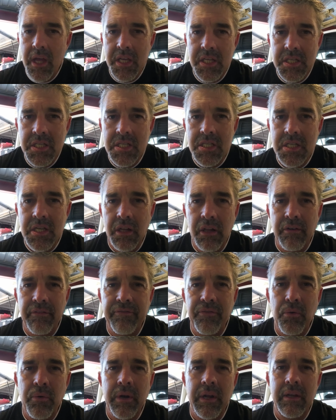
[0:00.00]
Still a
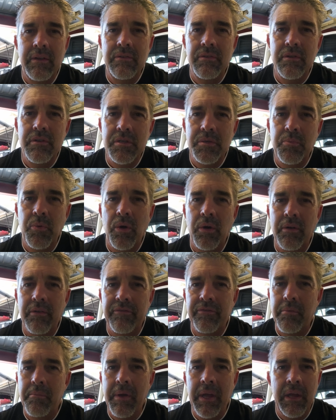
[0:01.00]
14-tooth sprocket
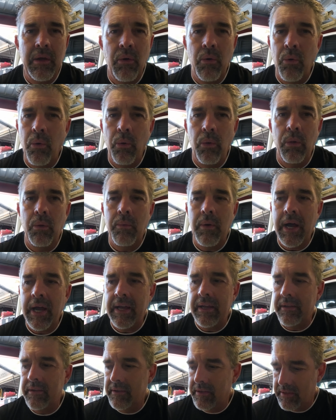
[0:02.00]
for me all the way.